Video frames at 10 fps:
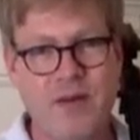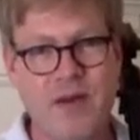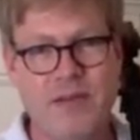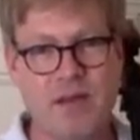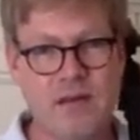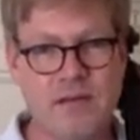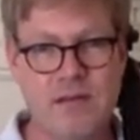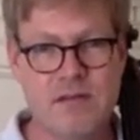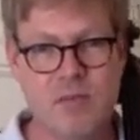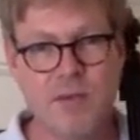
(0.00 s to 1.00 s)

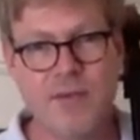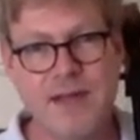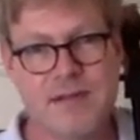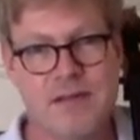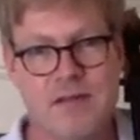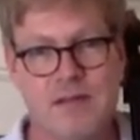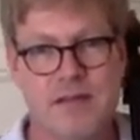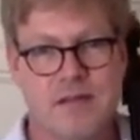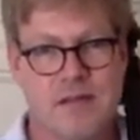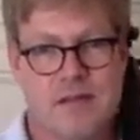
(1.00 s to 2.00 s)
nothing super fancy,
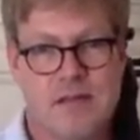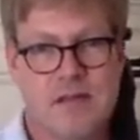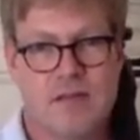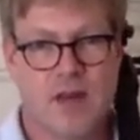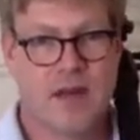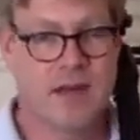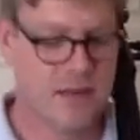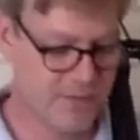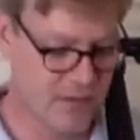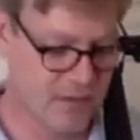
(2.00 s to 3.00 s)
just to try to
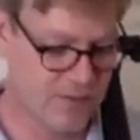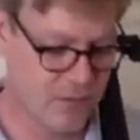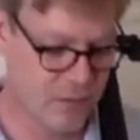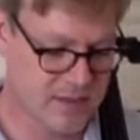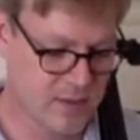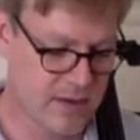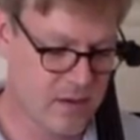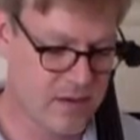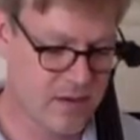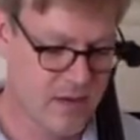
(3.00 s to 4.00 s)
get a feeling for what's going
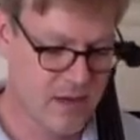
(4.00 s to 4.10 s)
on.